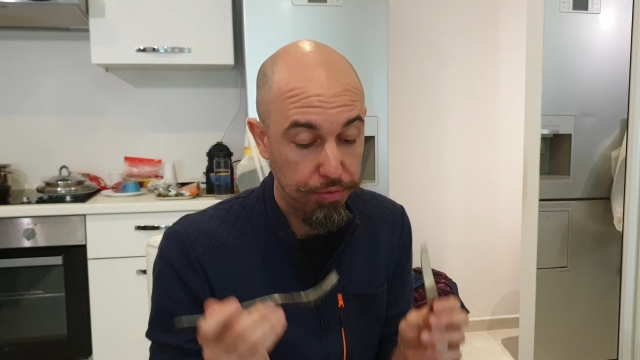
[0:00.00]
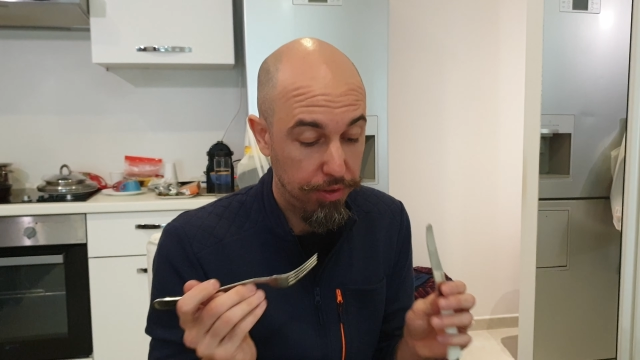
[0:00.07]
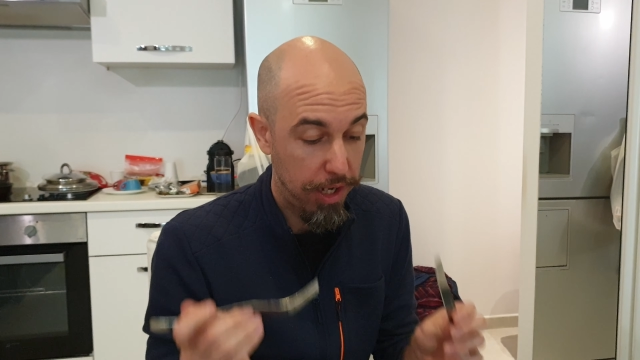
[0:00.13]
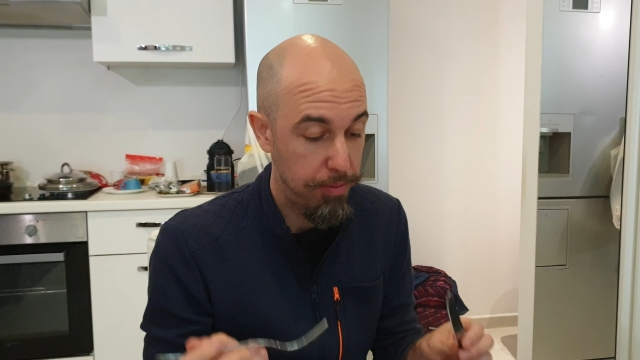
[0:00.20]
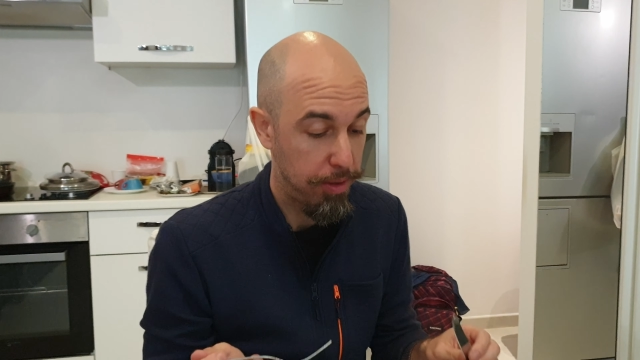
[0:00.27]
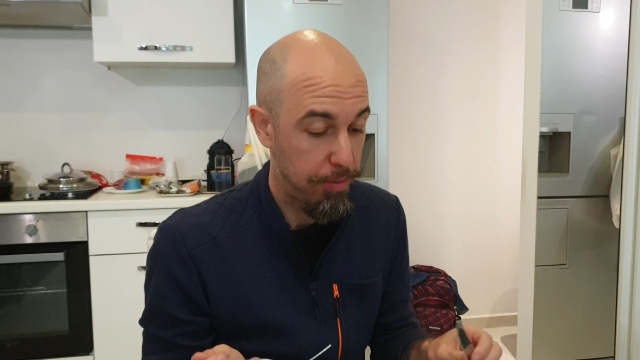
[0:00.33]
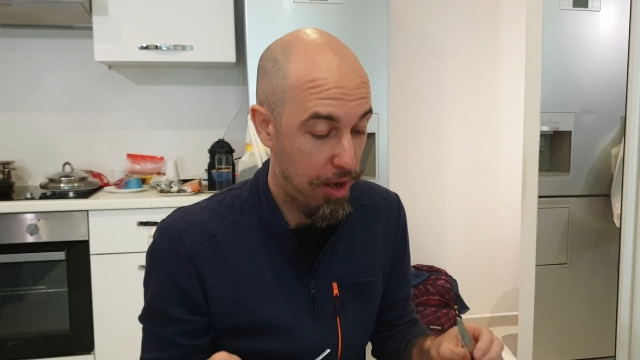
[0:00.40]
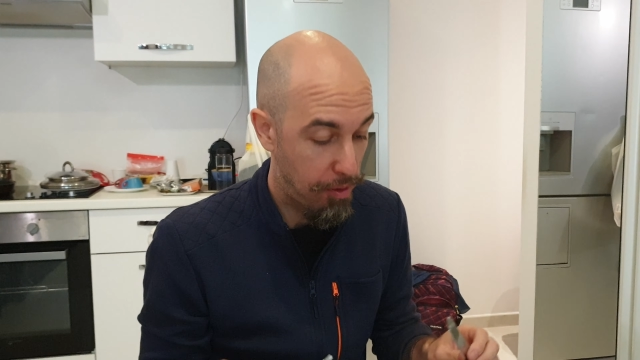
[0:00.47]

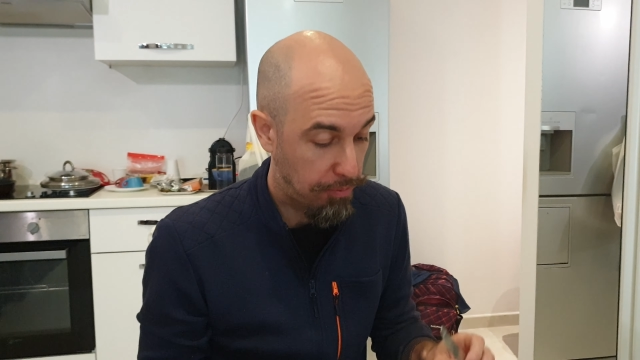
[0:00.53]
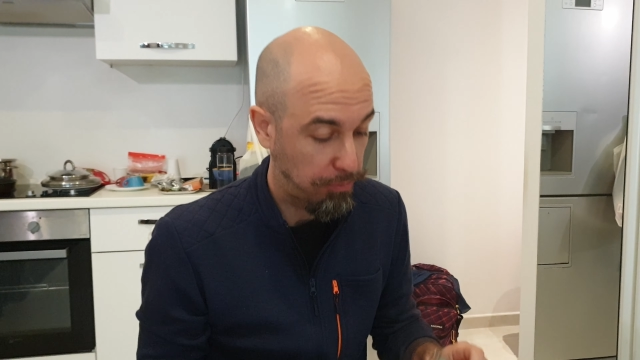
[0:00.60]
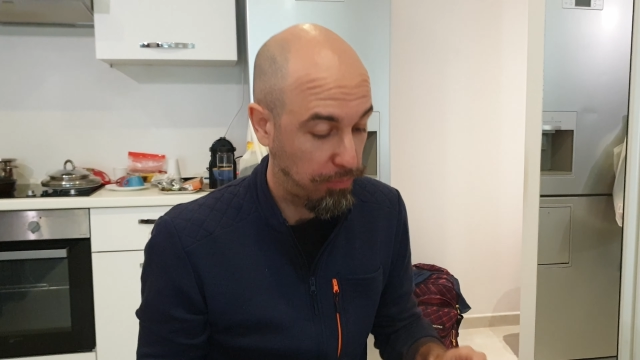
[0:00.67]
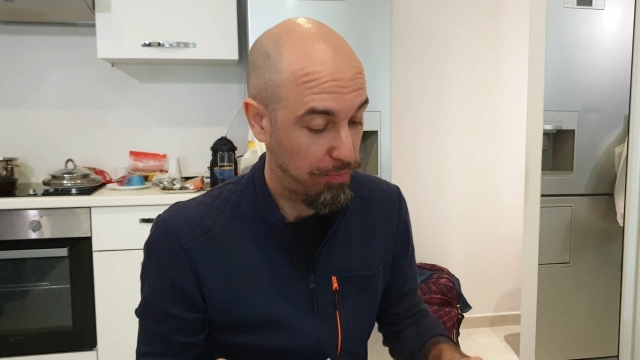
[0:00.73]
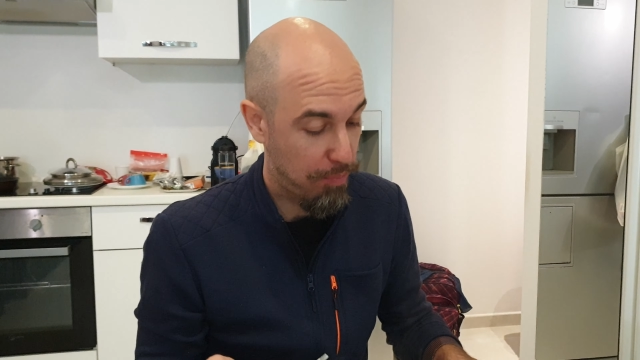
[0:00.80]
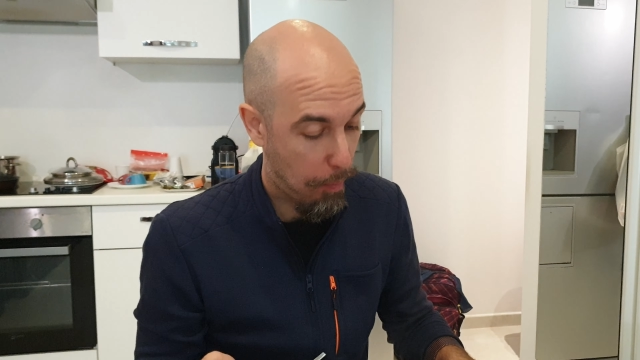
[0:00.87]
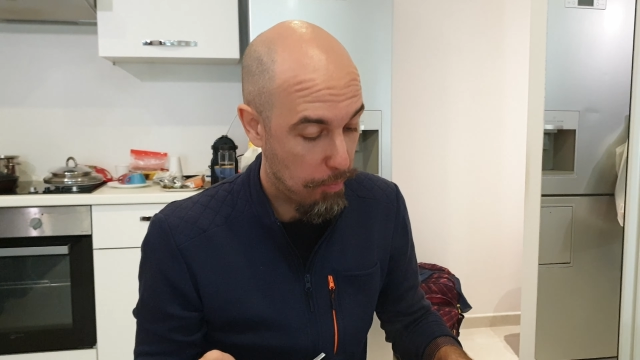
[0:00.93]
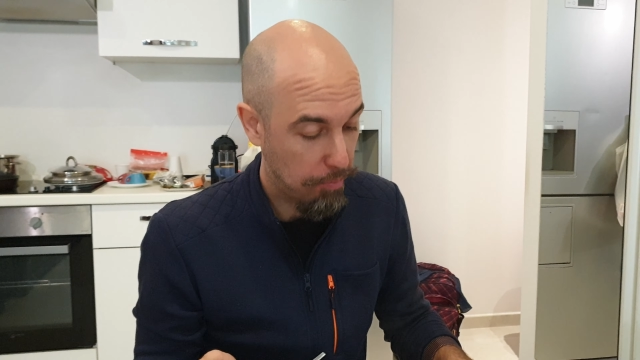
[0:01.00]
I'm
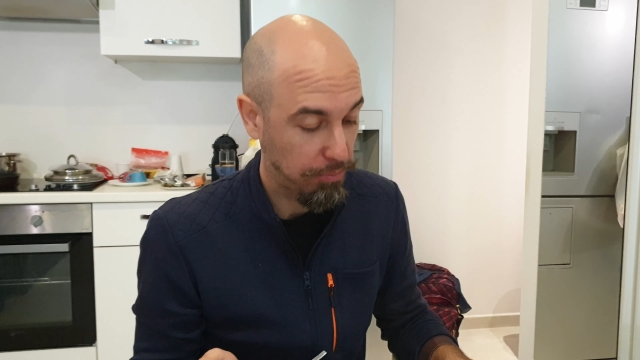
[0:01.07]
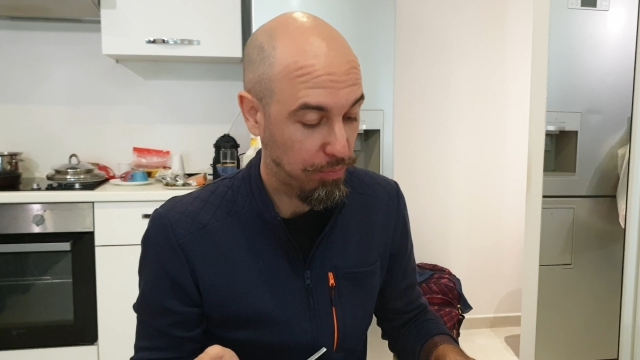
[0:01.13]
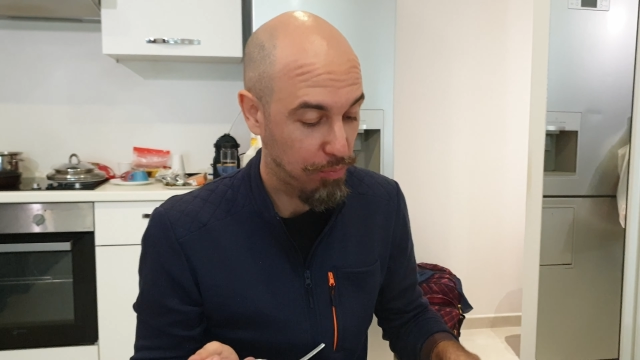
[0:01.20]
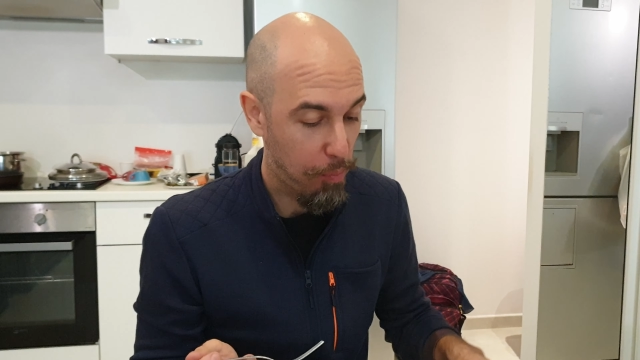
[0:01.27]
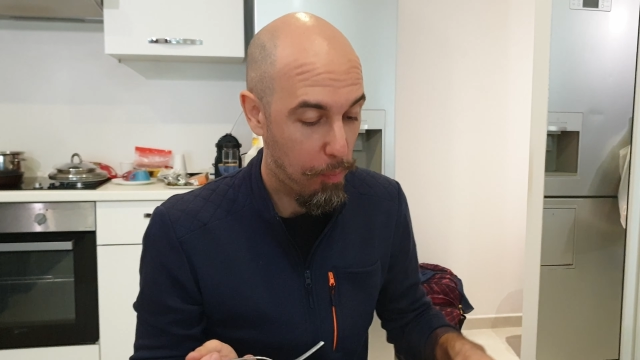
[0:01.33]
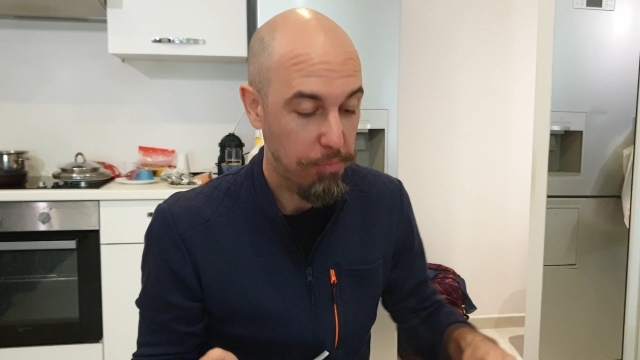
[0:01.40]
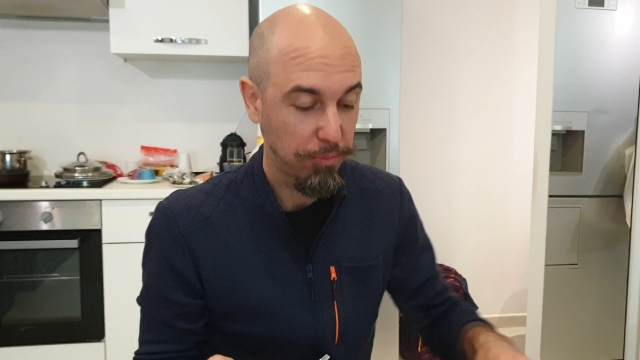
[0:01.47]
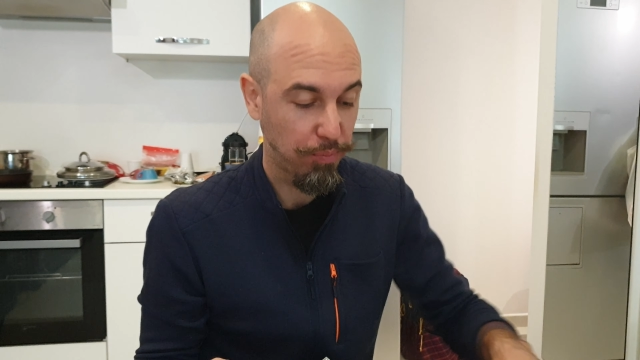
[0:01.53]
angry, but
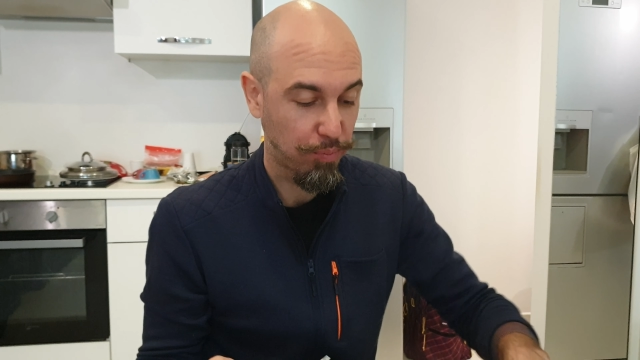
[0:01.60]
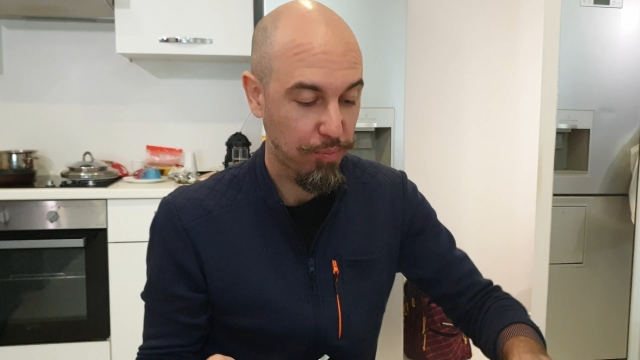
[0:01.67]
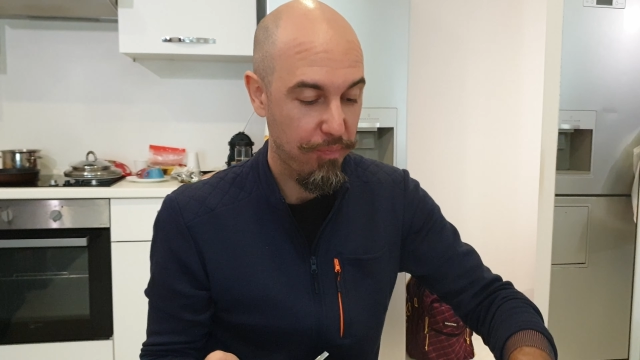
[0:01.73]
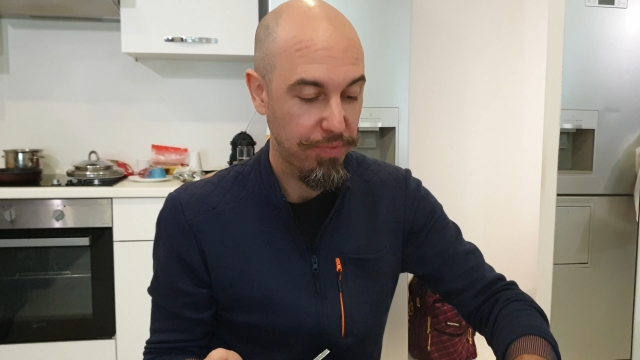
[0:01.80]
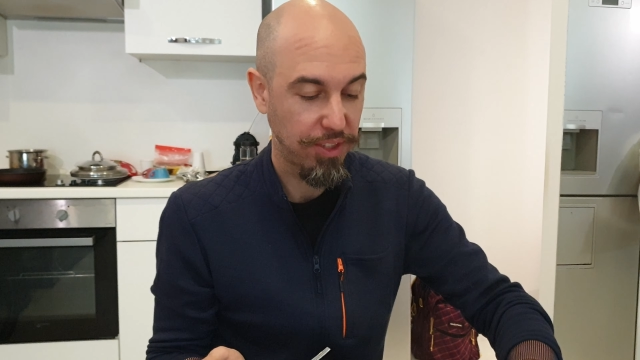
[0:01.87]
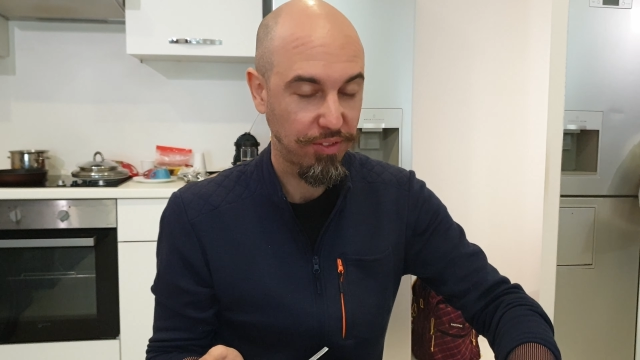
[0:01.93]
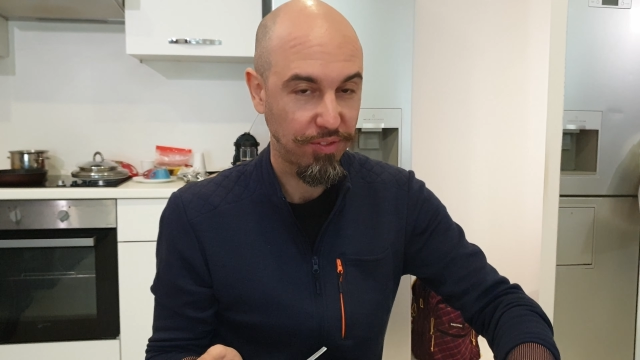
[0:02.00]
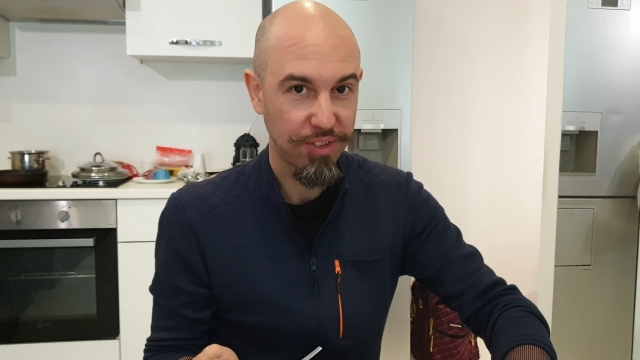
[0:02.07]
uh,
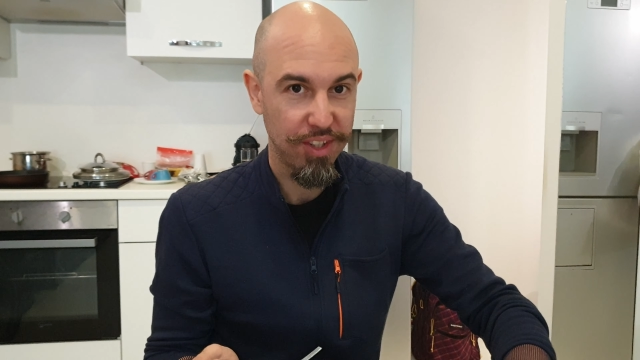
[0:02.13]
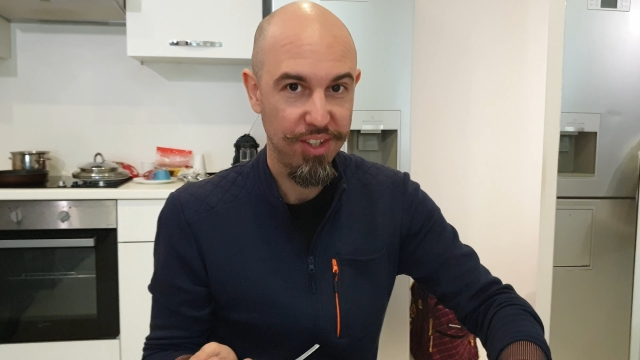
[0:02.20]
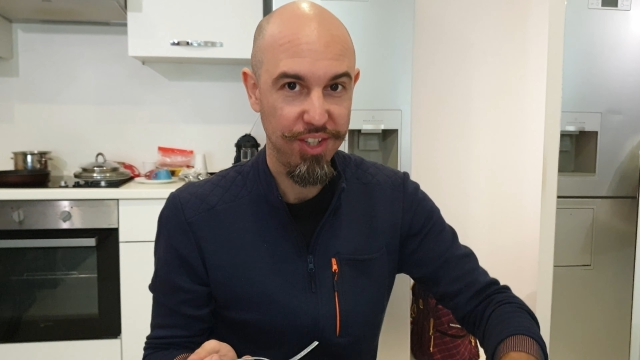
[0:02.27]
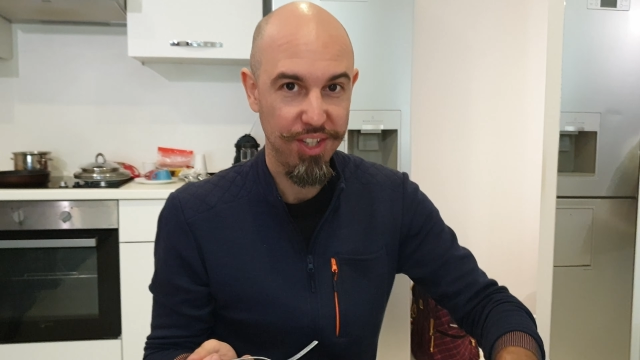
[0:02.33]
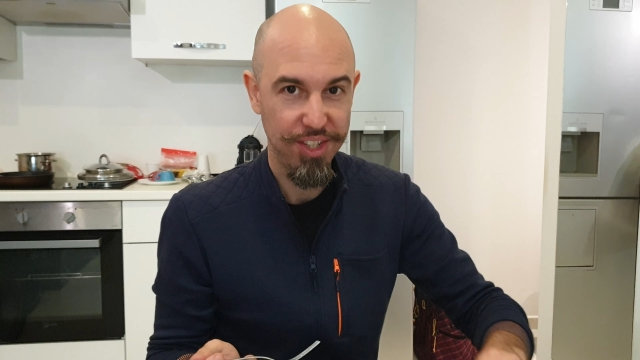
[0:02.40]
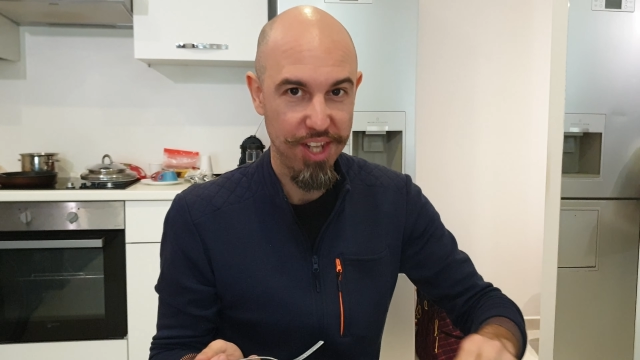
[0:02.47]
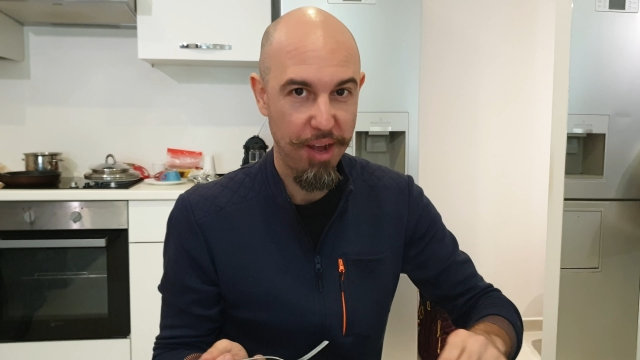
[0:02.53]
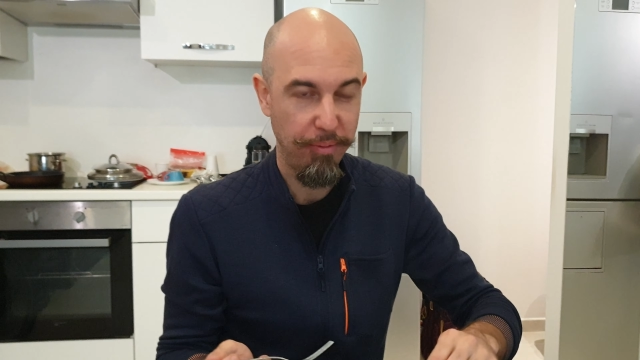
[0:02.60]
they're
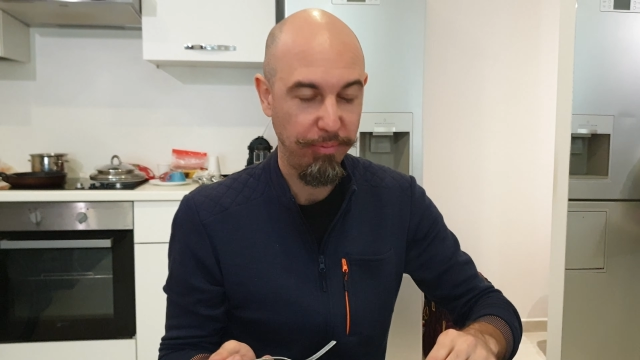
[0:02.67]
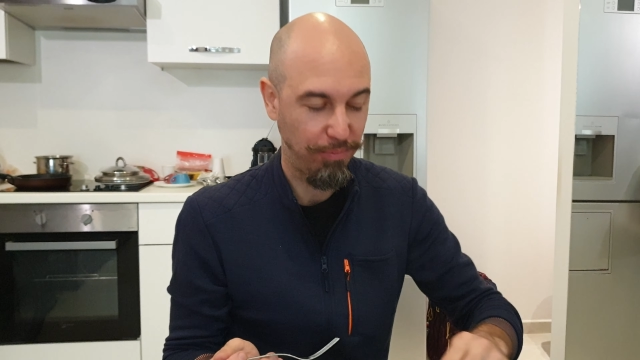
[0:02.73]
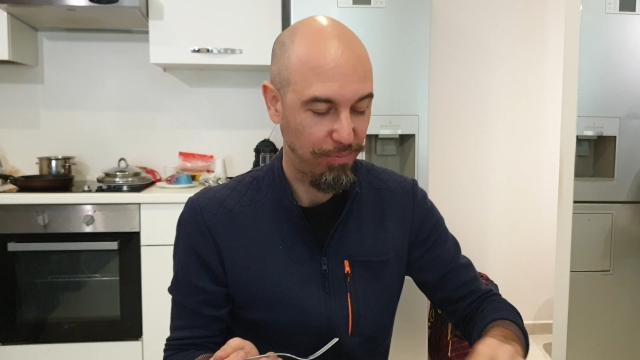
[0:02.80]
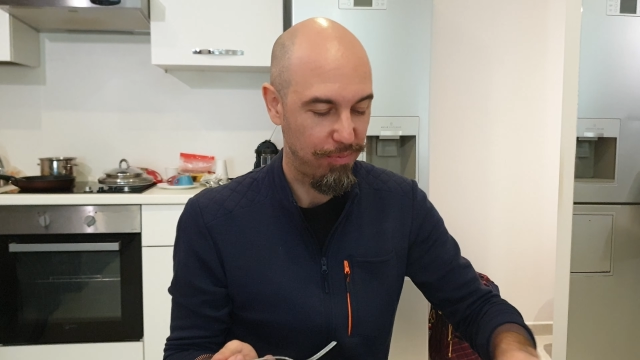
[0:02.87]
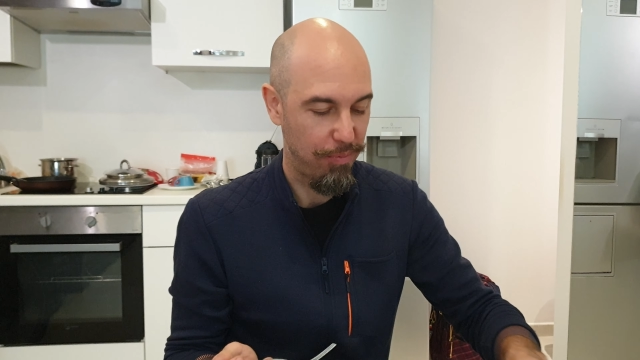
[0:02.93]
amazing.